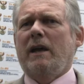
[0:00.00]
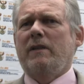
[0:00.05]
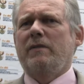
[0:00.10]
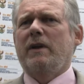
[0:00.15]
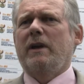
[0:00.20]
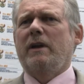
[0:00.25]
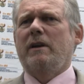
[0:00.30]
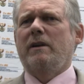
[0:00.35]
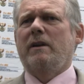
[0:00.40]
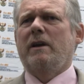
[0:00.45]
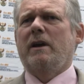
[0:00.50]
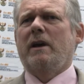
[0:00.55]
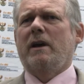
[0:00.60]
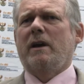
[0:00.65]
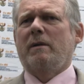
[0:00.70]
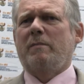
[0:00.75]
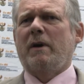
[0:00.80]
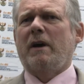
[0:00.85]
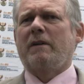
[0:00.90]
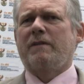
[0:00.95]
and then
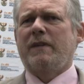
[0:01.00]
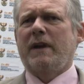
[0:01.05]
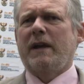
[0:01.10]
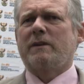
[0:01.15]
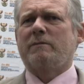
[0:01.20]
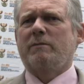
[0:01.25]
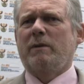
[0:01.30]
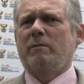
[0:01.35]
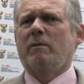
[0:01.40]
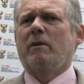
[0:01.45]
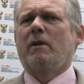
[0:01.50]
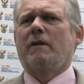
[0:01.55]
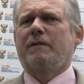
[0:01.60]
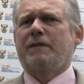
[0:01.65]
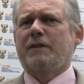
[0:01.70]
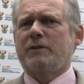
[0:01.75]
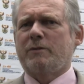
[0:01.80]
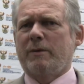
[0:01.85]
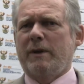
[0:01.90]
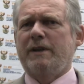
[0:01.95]
above that we will
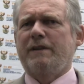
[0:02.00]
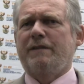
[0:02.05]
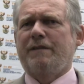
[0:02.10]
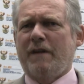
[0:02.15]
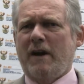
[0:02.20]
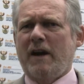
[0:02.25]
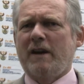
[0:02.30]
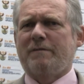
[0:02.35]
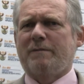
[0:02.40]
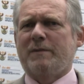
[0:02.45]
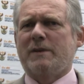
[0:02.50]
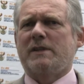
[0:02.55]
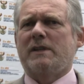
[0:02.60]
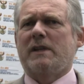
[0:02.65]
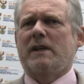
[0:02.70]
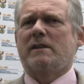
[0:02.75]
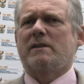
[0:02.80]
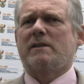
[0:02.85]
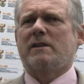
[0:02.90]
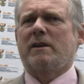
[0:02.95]
offer 25
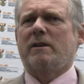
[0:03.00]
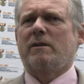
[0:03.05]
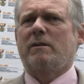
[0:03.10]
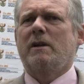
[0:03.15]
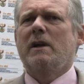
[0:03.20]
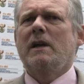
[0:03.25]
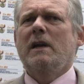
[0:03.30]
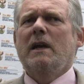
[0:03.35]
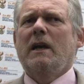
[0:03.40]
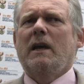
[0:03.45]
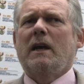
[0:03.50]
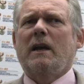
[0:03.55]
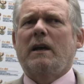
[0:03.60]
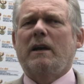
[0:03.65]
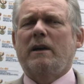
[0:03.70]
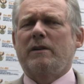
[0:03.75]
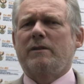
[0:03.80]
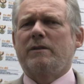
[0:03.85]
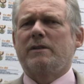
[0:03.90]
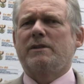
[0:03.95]
so
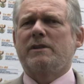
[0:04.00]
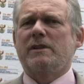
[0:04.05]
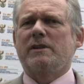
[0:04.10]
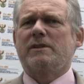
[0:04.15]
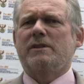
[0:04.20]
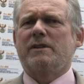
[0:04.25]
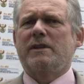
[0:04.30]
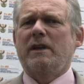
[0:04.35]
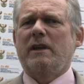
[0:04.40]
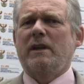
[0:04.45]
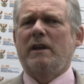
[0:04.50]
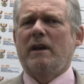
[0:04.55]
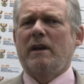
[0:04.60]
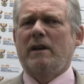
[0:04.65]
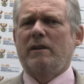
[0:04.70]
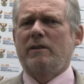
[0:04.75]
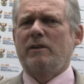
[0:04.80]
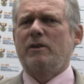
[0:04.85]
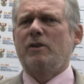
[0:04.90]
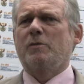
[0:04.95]
uh, this is the,
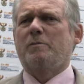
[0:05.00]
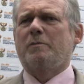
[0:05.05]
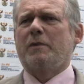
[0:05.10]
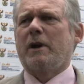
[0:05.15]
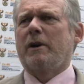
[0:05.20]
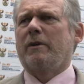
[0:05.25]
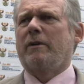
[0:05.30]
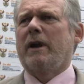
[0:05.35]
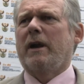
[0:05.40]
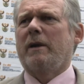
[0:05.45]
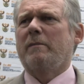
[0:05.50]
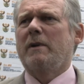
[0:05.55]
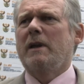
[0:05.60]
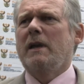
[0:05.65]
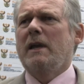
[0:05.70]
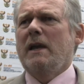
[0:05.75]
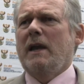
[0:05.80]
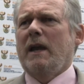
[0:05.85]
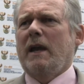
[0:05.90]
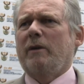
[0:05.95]
uh, the new program,
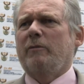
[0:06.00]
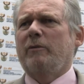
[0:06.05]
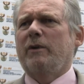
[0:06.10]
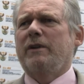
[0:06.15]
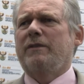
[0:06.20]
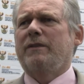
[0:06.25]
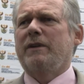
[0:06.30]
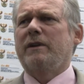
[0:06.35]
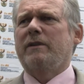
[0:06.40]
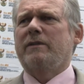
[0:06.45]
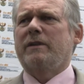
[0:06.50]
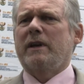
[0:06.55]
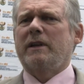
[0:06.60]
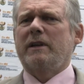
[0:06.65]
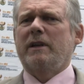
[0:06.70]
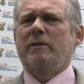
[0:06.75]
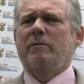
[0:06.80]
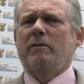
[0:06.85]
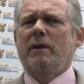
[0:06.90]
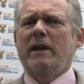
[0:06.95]
and we think
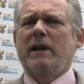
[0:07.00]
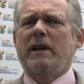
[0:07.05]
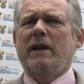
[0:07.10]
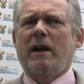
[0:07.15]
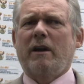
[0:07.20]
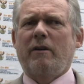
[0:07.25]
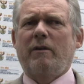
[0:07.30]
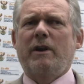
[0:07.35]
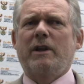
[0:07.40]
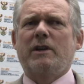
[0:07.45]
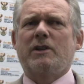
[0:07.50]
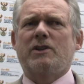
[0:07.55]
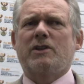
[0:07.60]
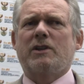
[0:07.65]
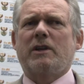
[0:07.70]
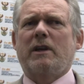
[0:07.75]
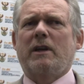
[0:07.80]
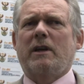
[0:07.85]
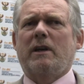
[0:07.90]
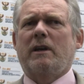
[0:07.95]
that it will
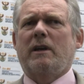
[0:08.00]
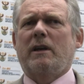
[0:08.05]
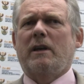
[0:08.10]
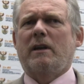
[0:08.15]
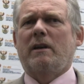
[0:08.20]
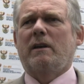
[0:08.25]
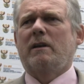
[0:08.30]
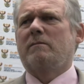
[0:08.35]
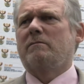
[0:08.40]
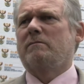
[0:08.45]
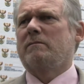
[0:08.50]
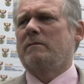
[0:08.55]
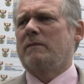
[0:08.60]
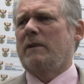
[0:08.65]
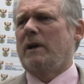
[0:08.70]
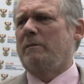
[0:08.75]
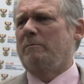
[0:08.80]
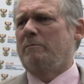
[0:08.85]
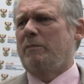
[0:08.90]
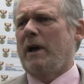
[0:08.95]
encourage
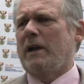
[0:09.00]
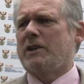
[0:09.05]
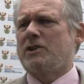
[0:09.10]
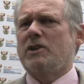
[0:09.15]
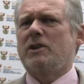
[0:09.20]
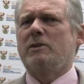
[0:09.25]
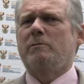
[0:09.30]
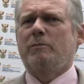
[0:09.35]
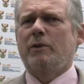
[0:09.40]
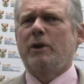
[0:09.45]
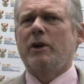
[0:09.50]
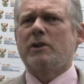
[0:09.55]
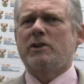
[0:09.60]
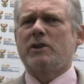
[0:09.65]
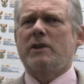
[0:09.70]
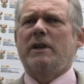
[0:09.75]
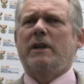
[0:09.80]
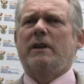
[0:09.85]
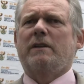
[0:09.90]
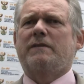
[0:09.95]
uh, um, a
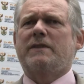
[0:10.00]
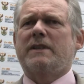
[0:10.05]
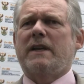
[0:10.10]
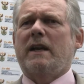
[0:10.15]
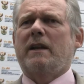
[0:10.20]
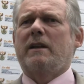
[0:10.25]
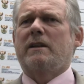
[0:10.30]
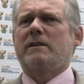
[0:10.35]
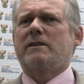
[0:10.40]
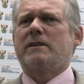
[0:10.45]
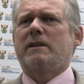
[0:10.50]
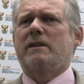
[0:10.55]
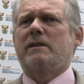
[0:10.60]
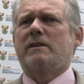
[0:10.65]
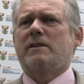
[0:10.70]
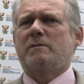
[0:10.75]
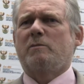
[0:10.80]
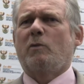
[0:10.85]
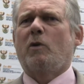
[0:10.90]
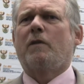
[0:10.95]
burgeoning of talent
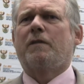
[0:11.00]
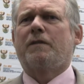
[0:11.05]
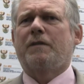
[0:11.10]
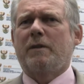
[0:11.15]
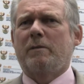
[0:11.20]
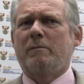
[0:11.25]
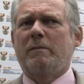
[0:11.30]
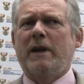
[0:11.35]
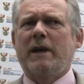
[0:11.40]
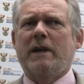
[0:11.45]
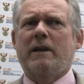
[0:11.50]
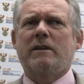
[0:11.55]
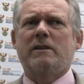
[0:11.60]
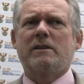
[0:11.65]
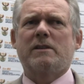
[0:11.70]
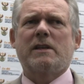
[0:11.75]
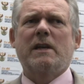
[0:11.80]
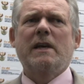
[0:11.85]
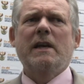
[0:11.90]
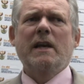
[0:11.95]
in small
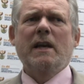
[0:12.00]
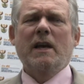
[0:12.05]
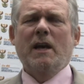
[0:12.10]
filmmakers.